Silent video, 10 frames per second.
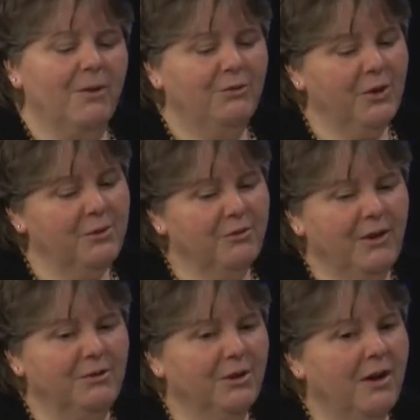So the
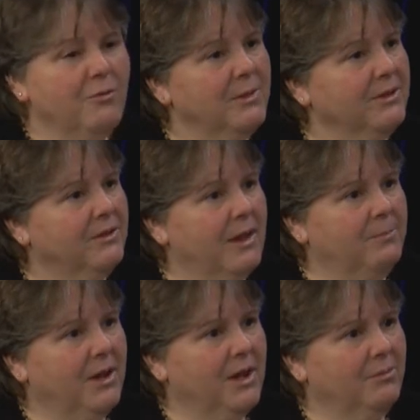federal government
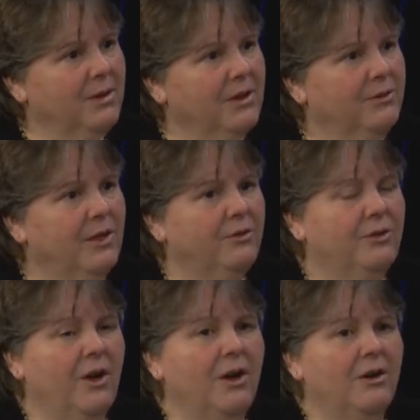stepped in because they
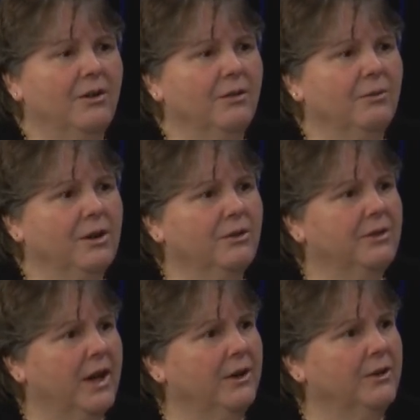saw a real
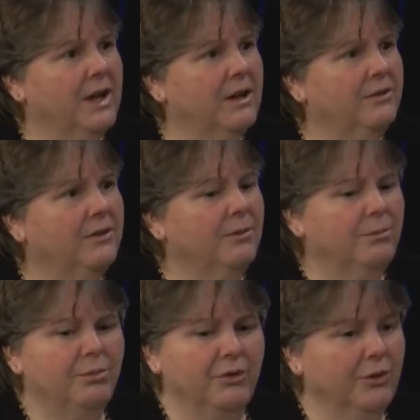dire need to
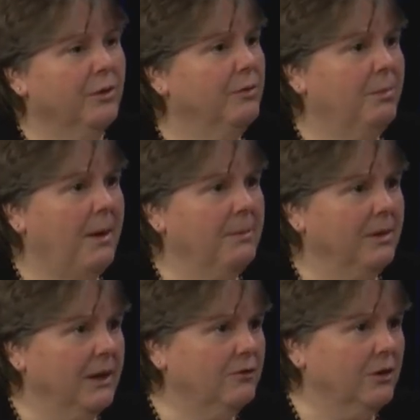preserve the
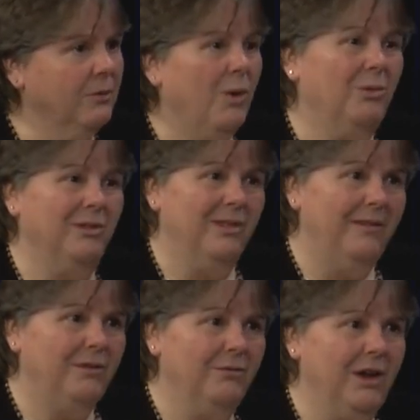population, what was
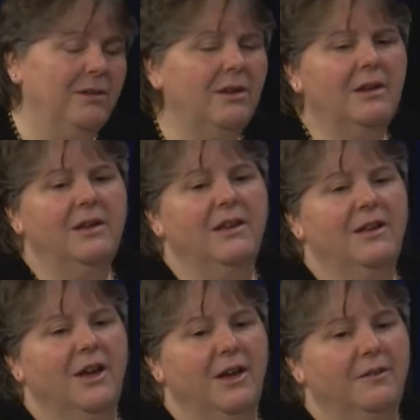left of it,
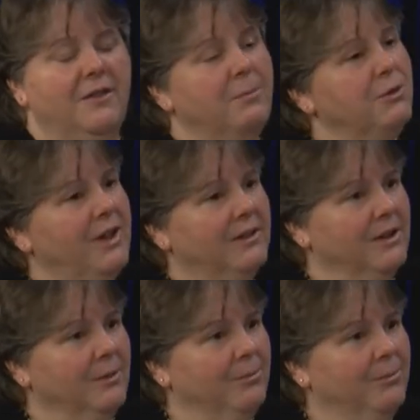and they
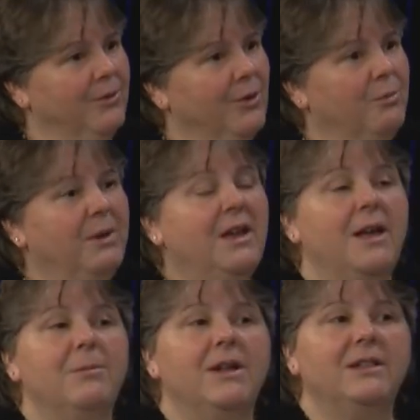protected them. So it
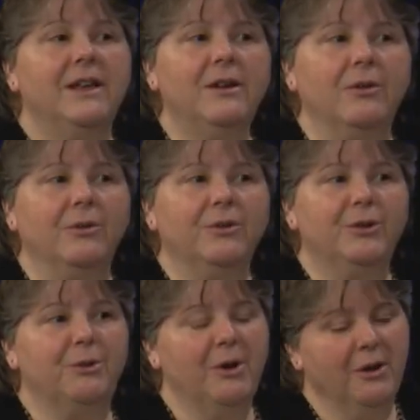became illegal
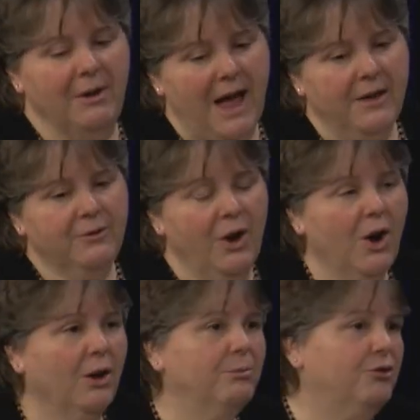to harass,
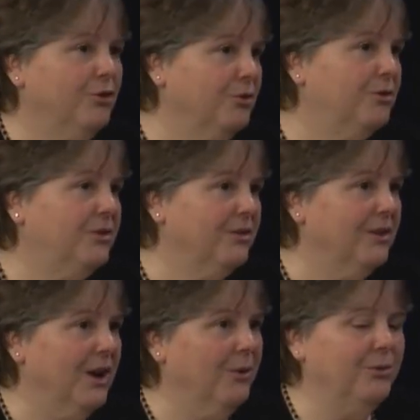harm, shoot,
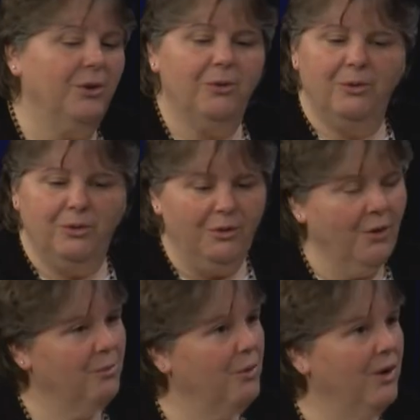you know, so
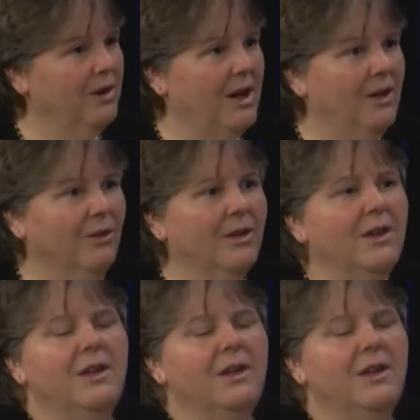no more cull.